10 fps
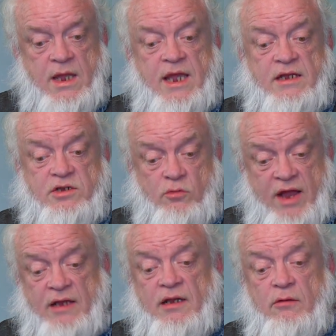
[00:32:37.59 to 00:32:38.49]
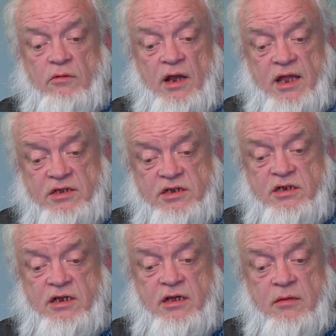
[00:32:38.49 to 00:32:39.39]
It directly relates to
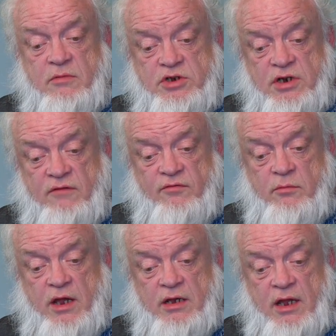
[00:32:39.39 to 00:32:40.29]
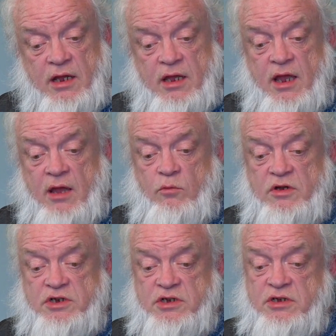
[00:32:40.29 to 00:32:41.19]
decommissioning Vermont Yankee,
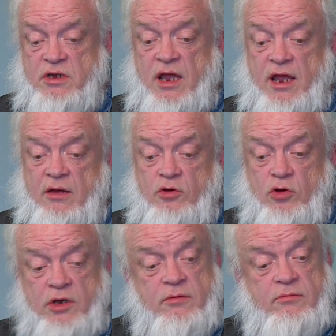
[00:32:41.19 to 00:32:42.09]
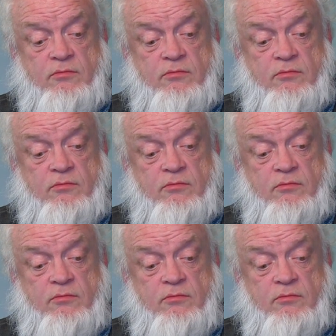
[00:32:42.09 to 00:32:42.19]
which is a good